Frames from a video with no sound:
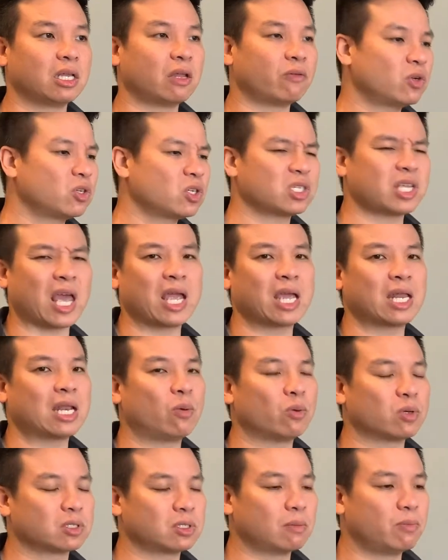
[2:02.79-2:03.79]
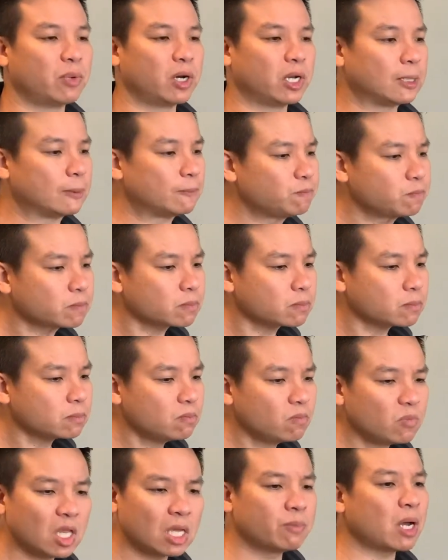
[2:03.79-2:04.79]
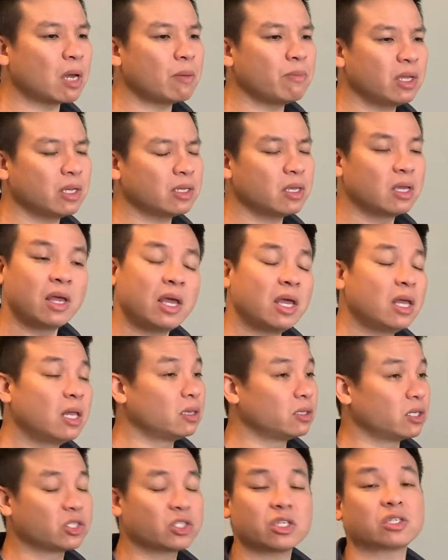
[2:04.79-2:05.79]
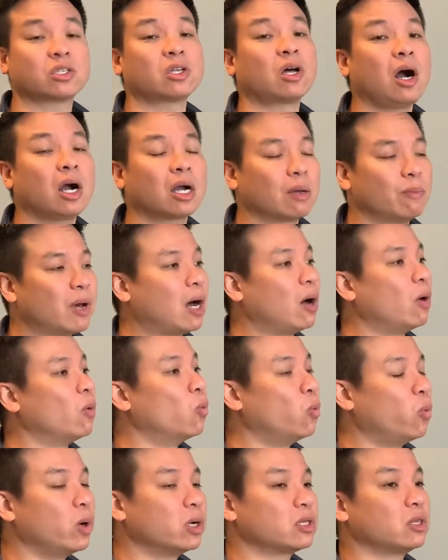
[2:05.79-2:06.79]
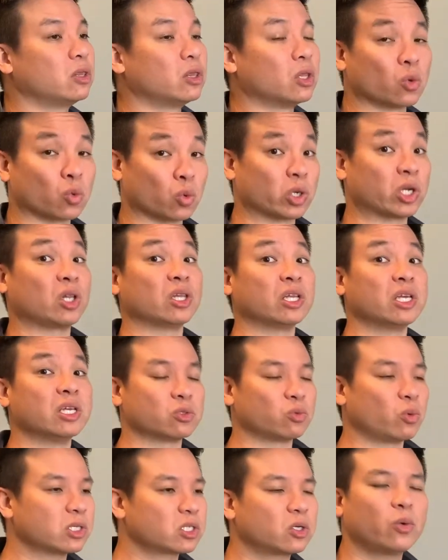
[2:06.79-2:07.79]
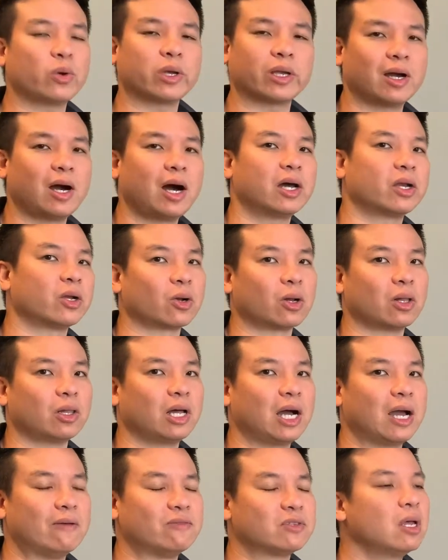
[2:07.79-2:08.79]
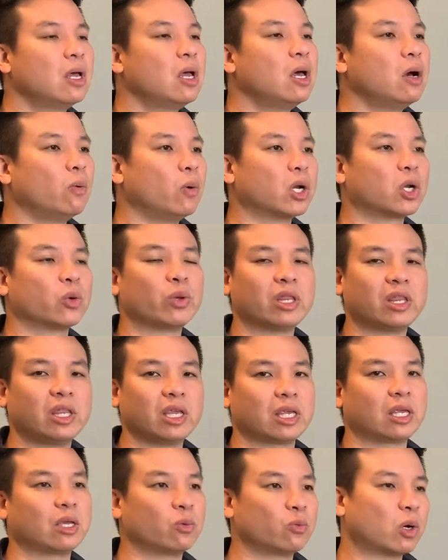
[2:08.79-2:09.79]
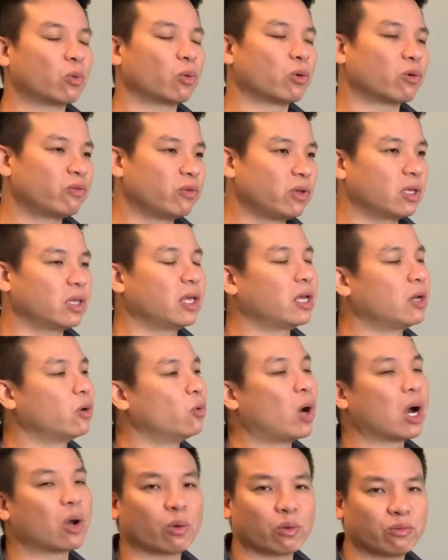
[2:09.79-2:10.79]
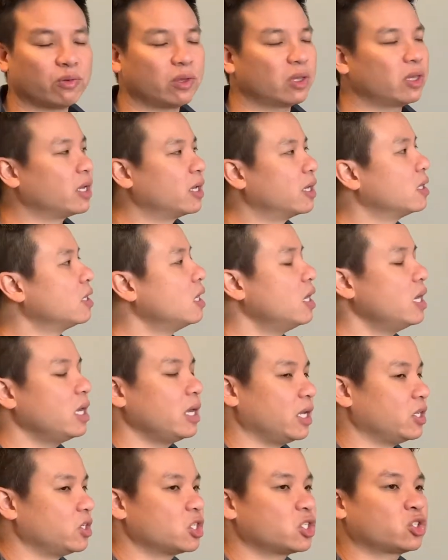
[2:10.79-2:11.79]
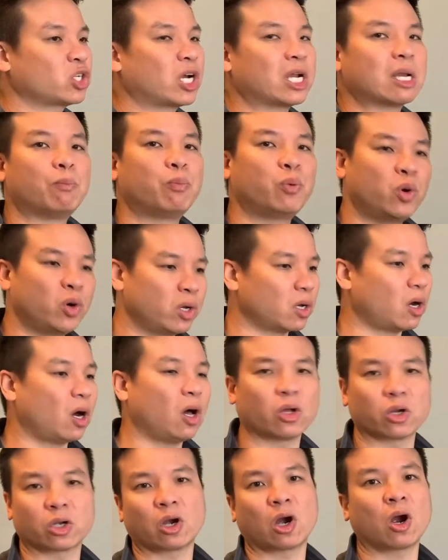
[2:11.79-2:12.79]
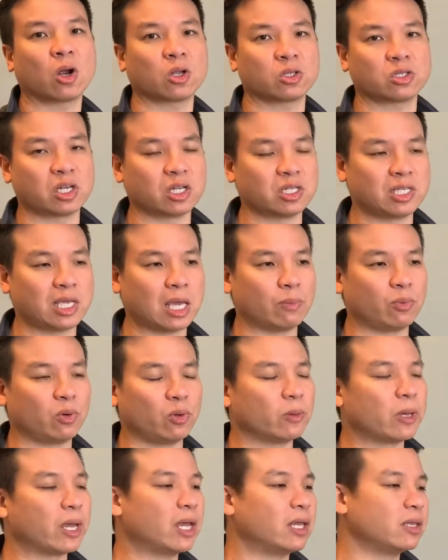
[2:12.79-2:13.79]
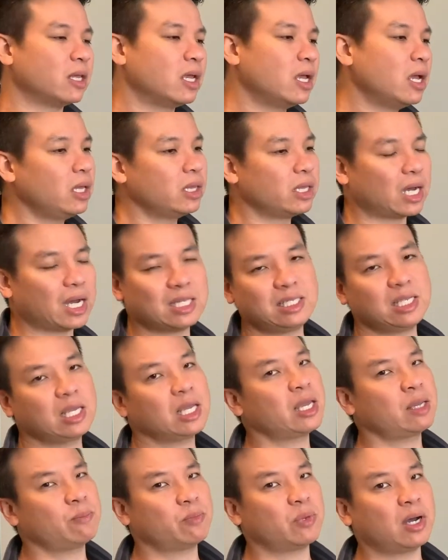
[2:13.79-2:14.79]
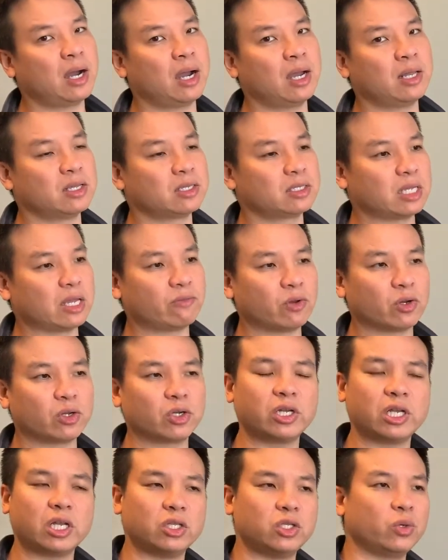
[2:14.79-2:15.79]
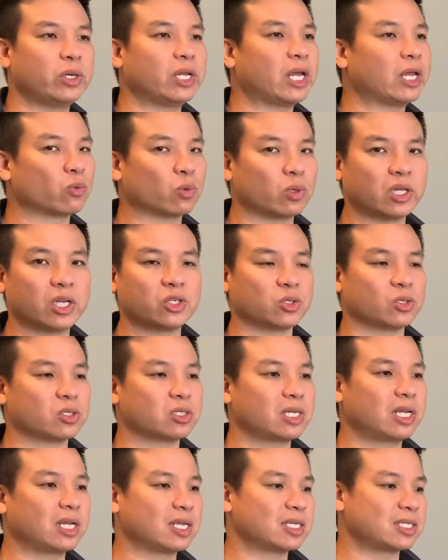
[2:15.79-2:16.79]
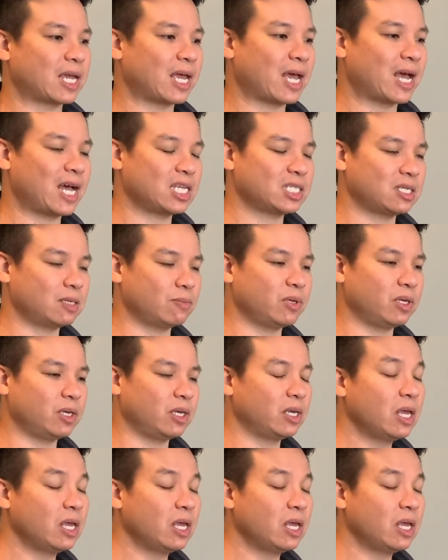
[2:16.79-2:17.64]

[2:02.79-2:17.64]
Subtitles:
you're just hanging out with somebody, it might mean let's just talk about what the real is, what's going on in our lives, what are we thinking, what we're feeling, why we're feeling it, and just trying to put all our cards on the table. And the idea behind this, if you're going to do it in a relational setting, is that it has to be